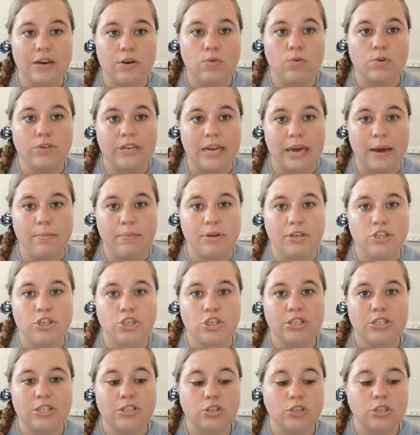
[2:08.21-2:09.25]
or
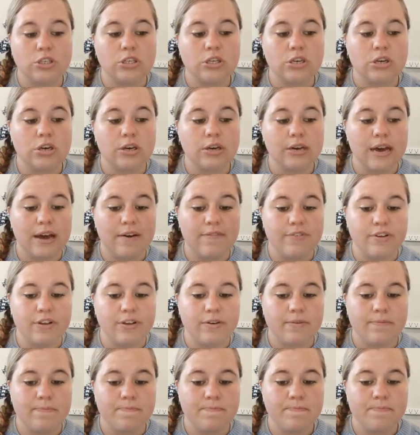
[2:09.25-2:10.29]
damages
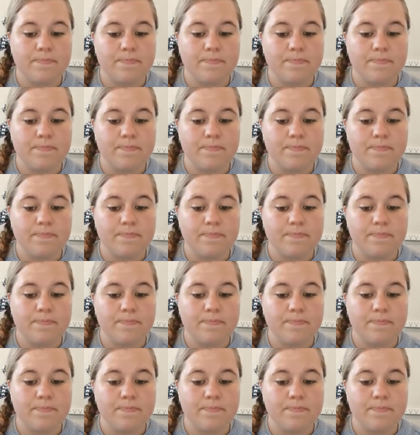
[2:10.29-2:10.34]
covered.